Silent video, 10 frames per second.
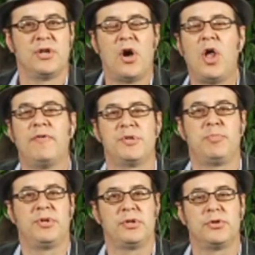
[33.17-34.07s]
all of us
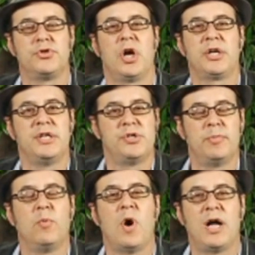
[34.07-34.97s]
political junkies who've
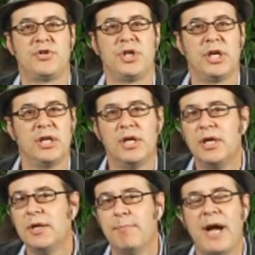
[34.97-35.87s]
been watching it
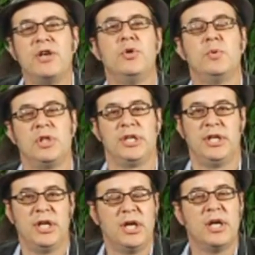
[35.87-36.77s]
minutely,